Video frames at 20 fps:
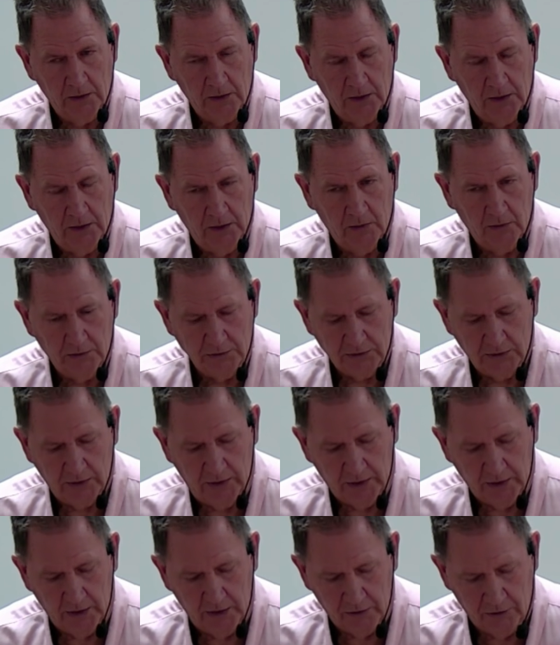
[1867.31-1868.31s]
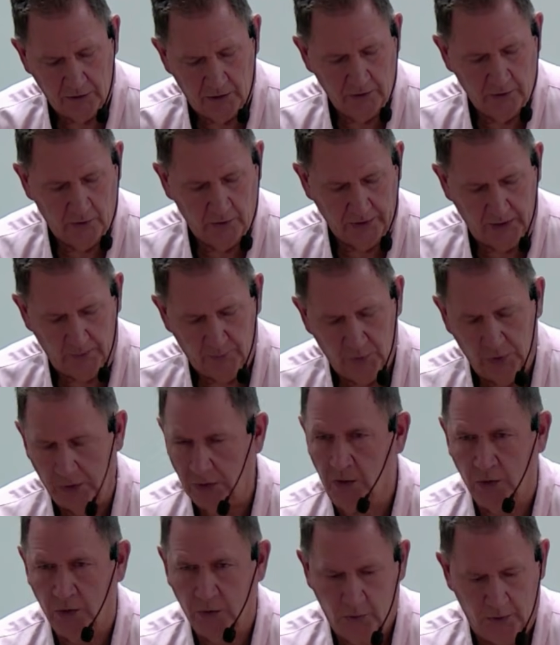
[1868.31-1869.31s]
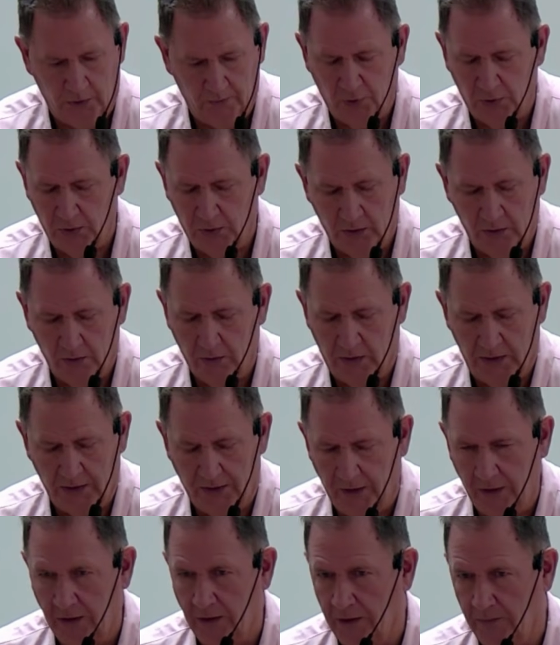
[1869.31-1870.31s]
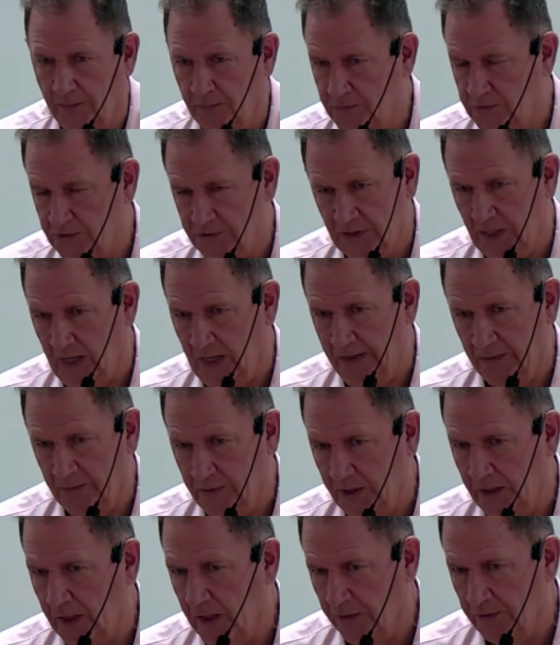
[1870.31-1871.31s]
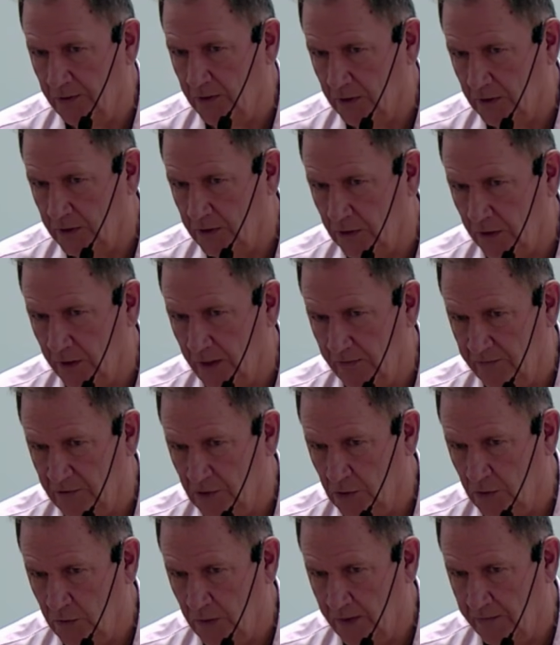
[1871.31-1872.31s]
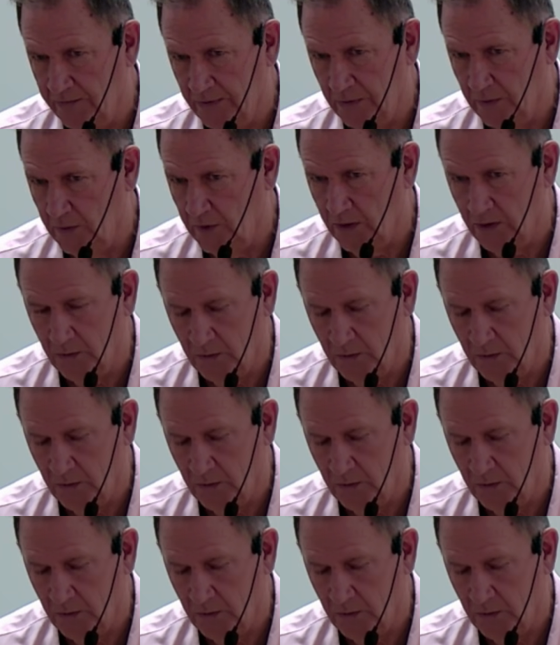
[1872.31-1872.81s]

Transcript: And it was like, I thought, okay, put glue on here and slide them together and you'll have glue everywhere.